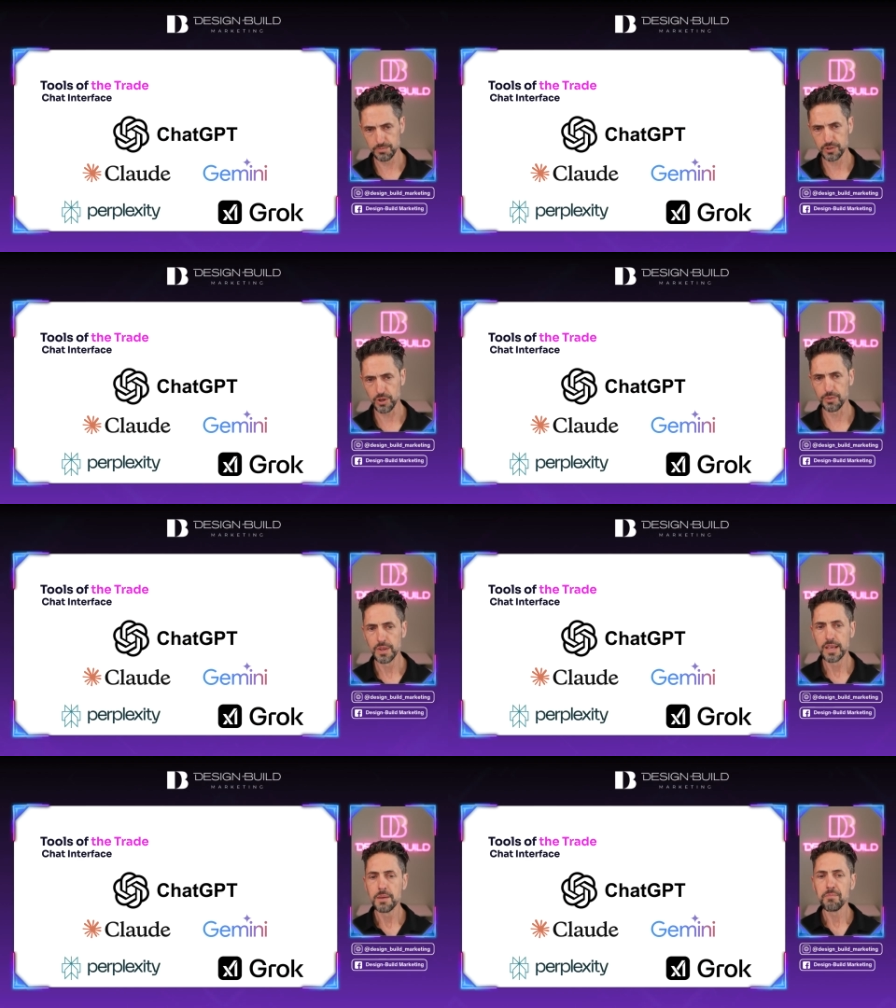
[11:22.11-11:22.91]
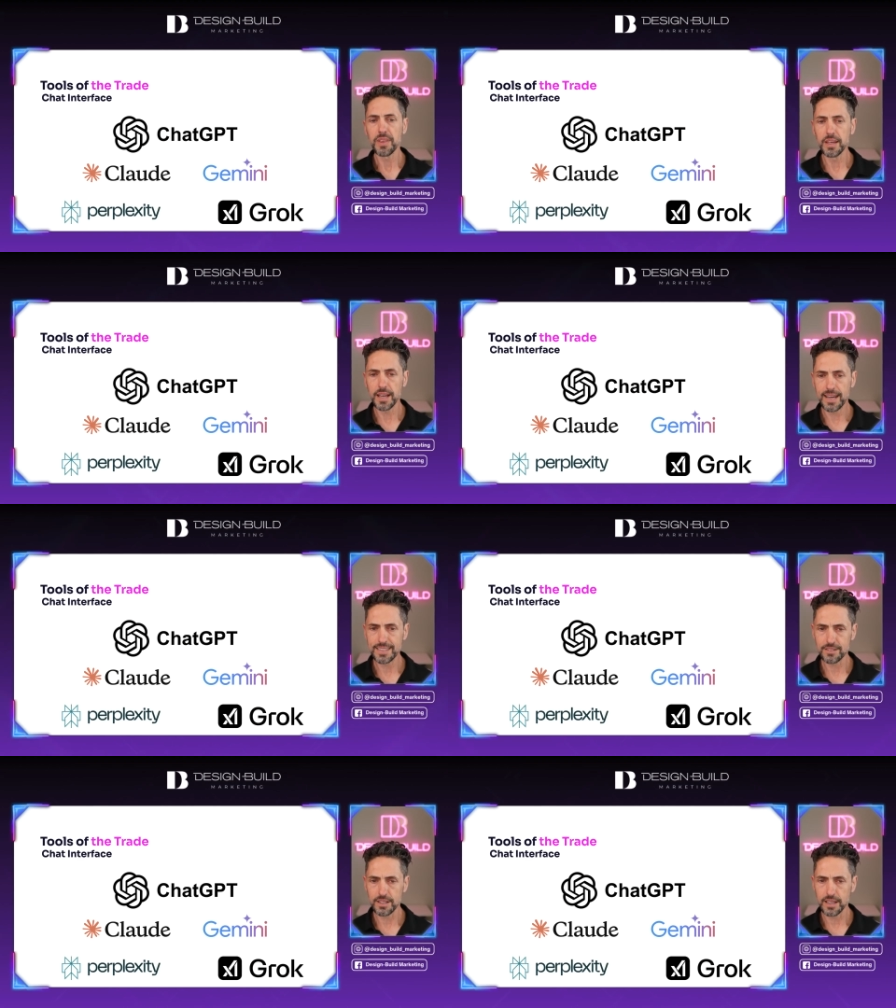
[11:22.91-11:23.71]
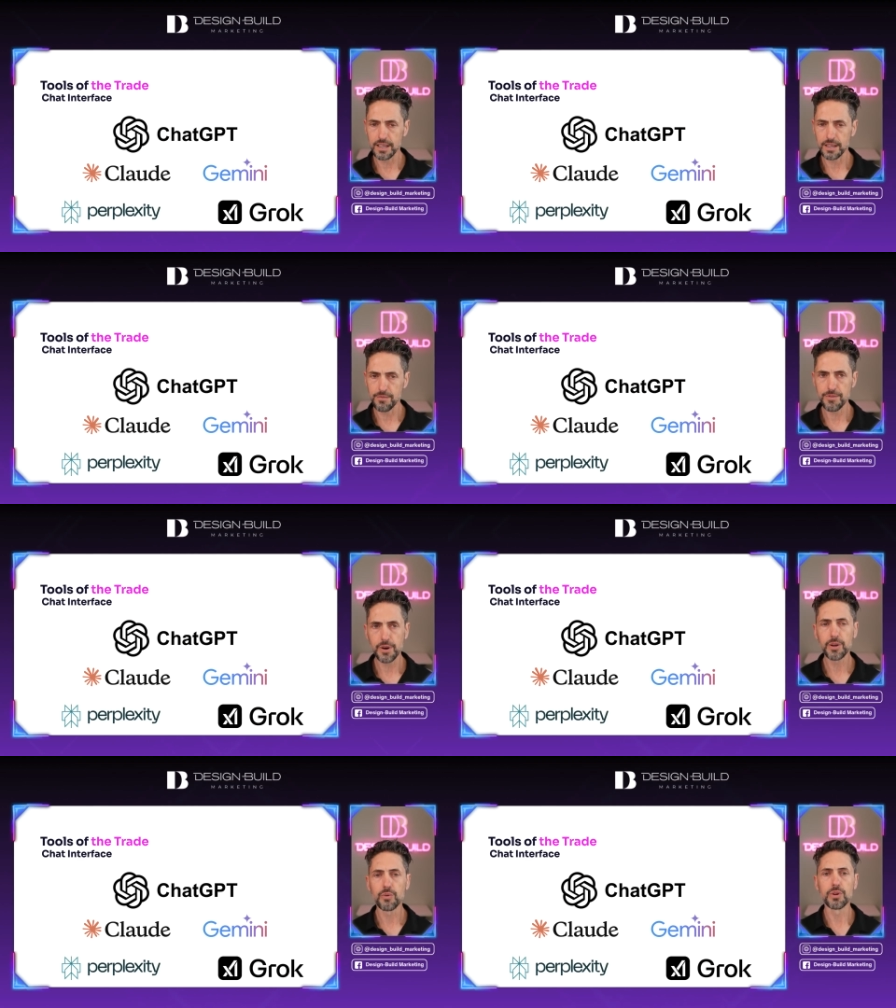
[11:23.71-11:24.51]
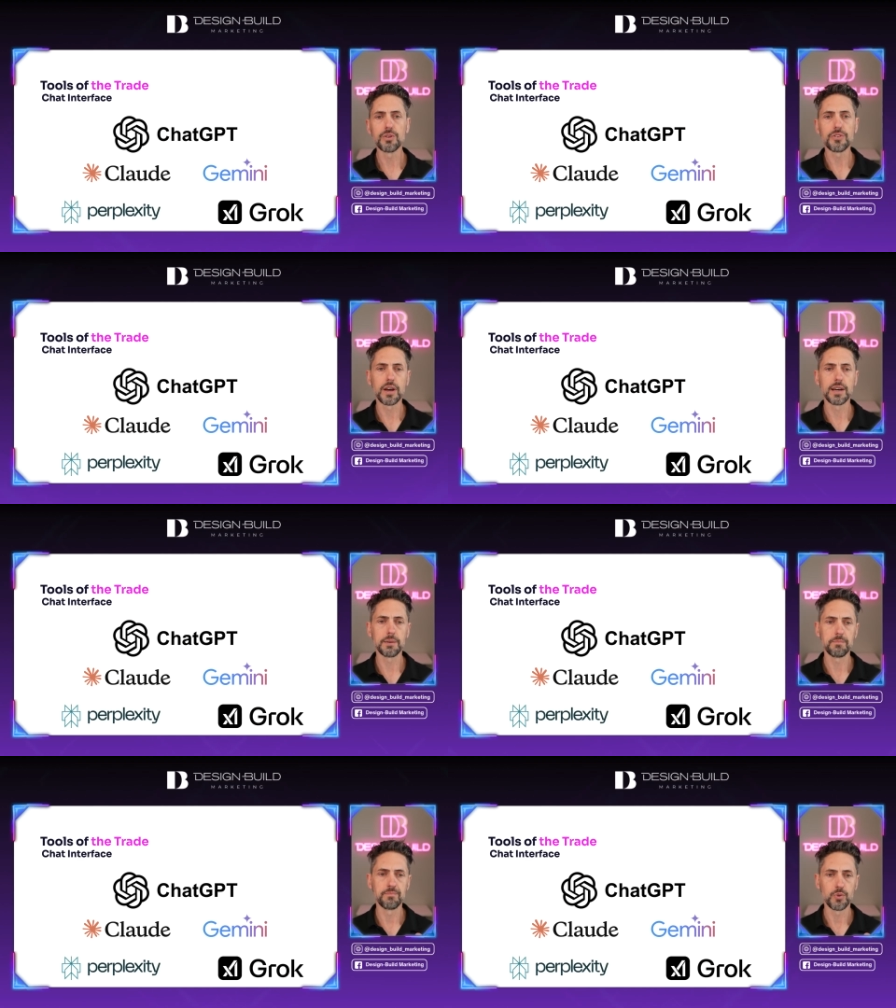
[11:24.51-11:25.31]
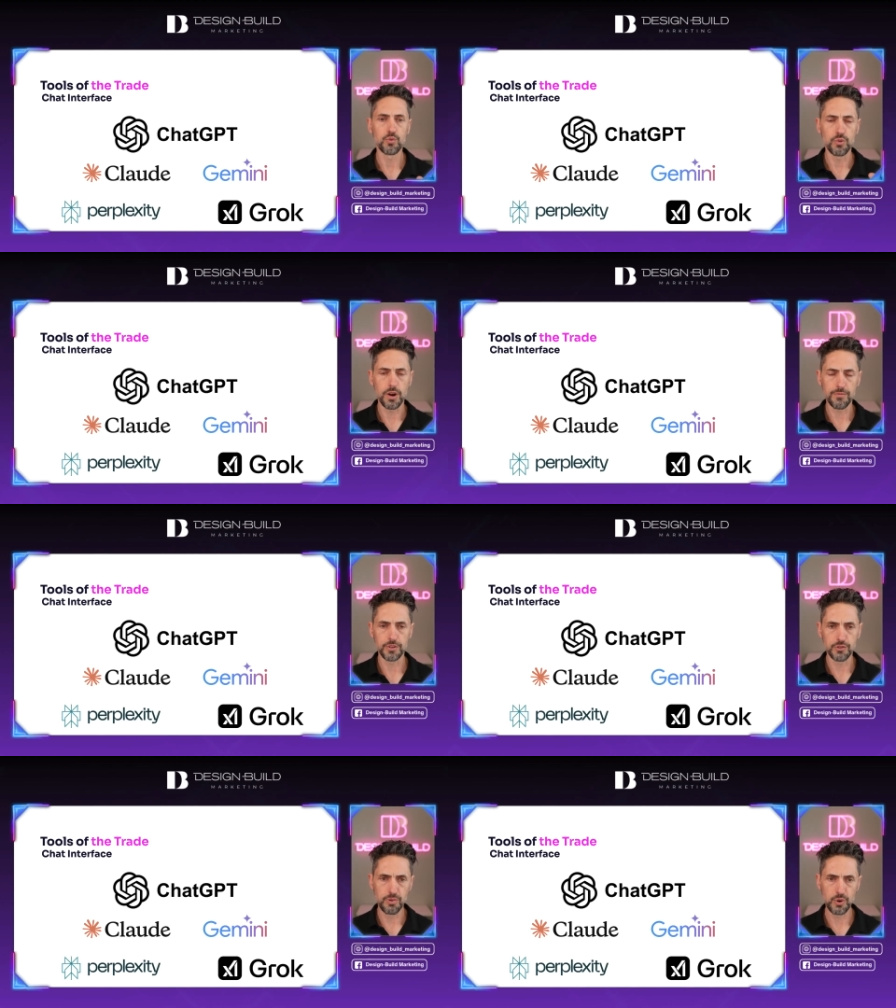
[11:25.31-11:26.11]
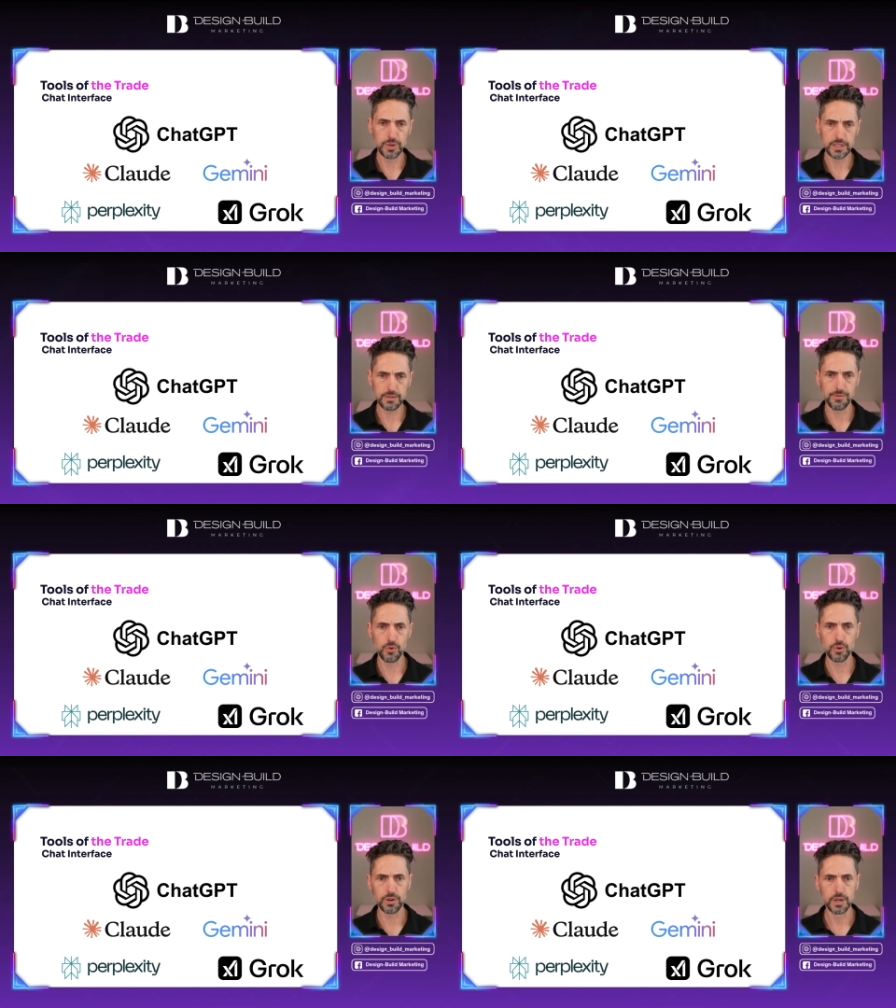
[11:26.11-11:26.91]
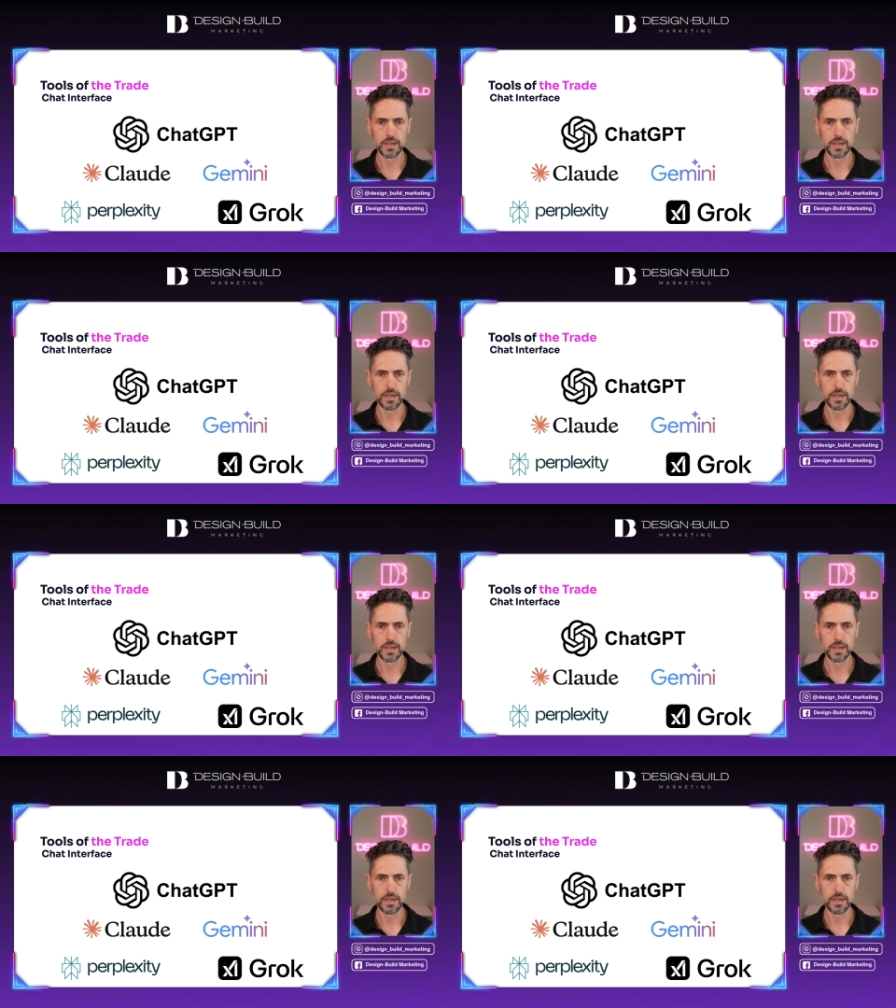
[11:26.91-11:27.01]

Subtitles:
So it has a very real-time reference point for